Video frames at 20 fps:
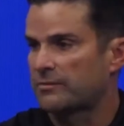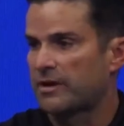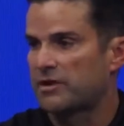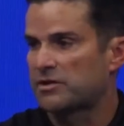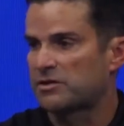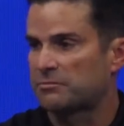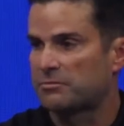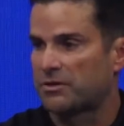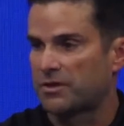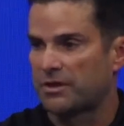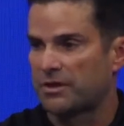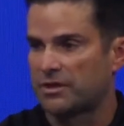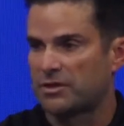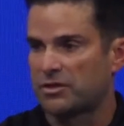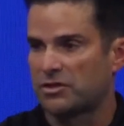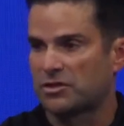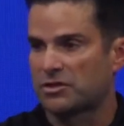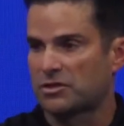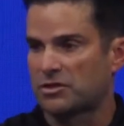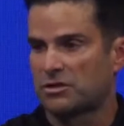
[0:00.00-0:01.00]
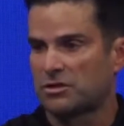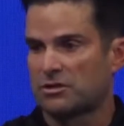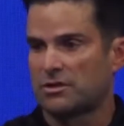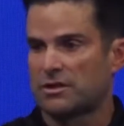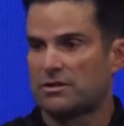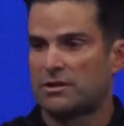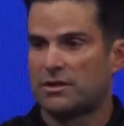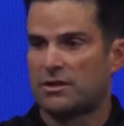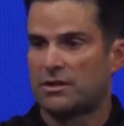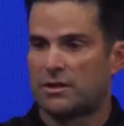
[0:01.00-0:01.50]
made some plays,
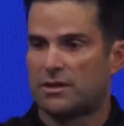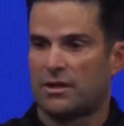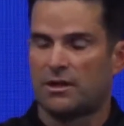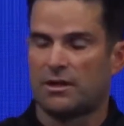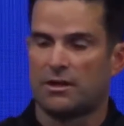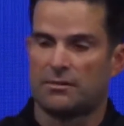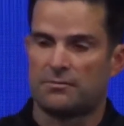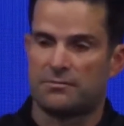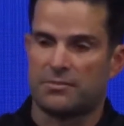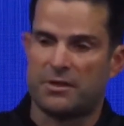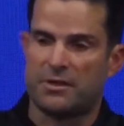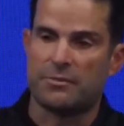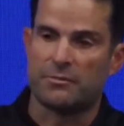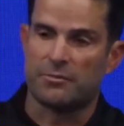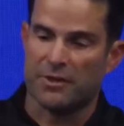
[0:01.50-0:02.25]
keeping